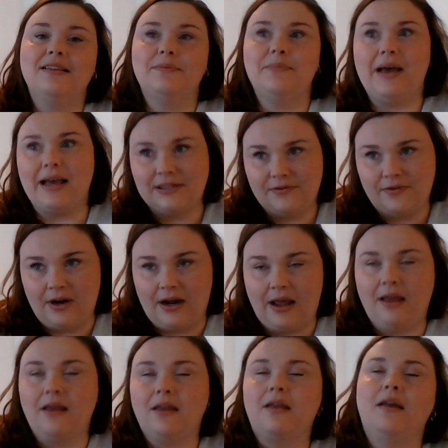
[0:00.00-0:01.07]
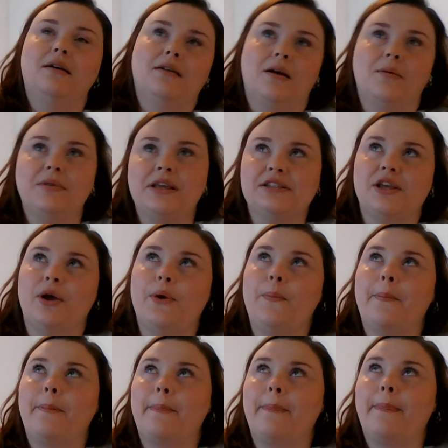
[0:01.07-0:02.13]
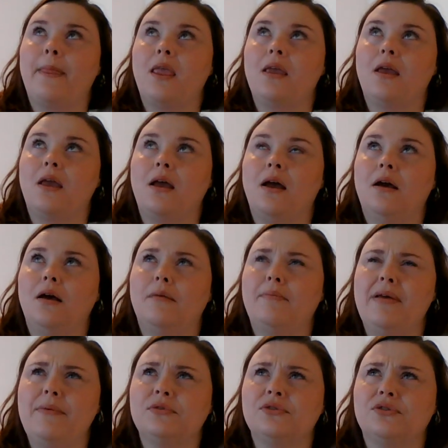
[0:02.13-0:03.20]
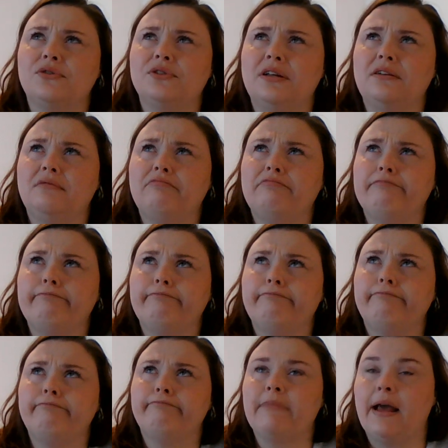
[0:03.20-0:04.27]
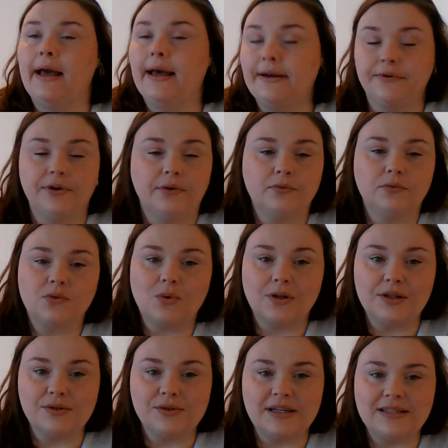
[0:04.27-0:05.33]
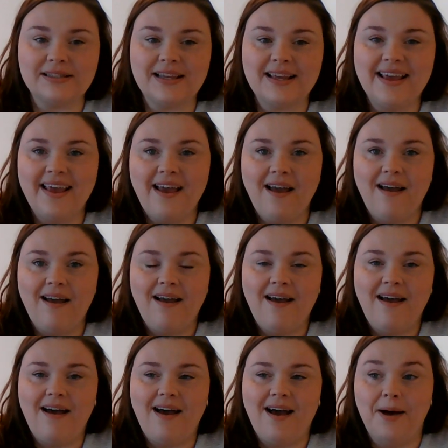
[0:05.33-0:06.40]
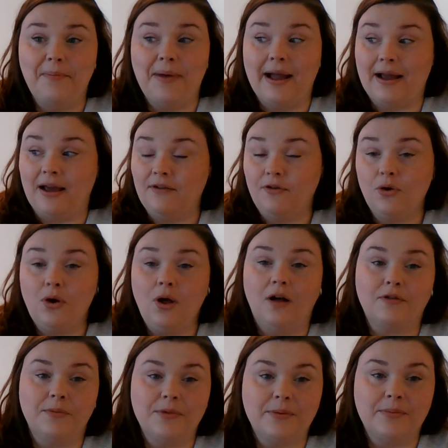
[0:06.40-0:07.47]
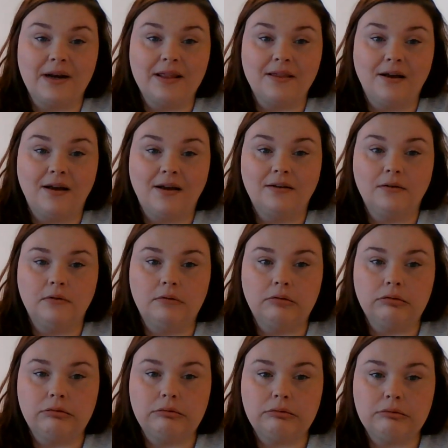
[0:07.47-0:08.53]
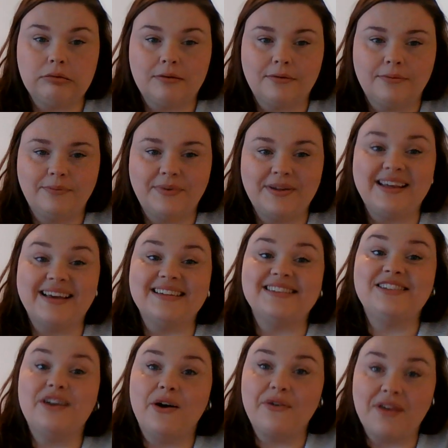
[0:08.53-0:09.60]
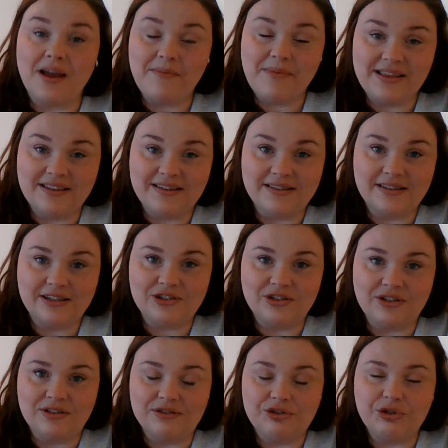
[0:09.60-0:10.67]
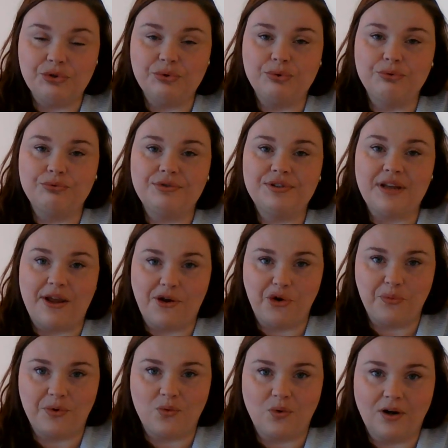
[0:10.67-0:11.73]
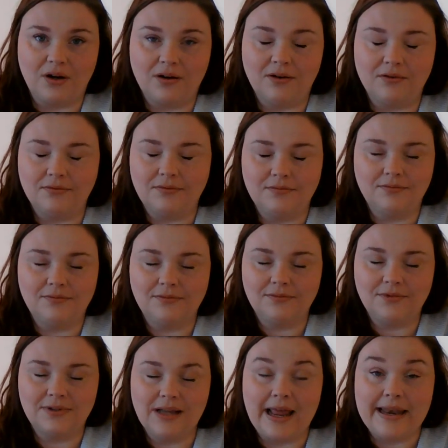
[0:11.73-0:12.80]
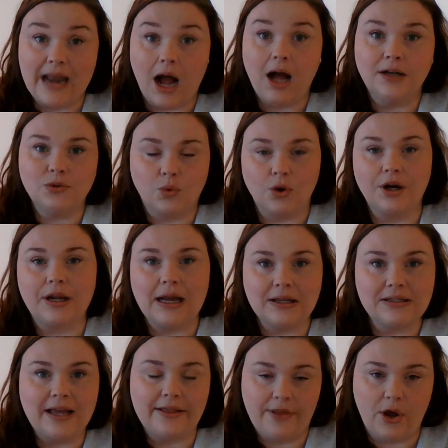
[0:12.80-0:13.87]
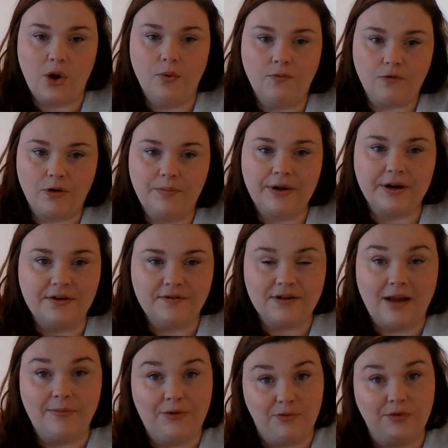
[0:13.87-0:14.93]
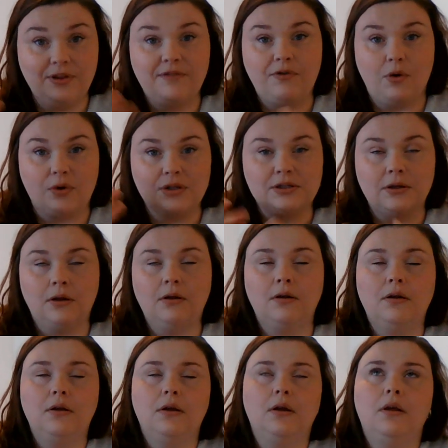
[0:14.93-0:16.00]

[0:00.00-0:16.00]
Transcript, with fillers: past Friday, a couple days ago, maybe it was Thursday, I don't know, it was one of those days. I got a phone call from them and I thought, oof, you guys know that I made the decision to stay home and work, or and not work outside the home for a period of time and really focus on,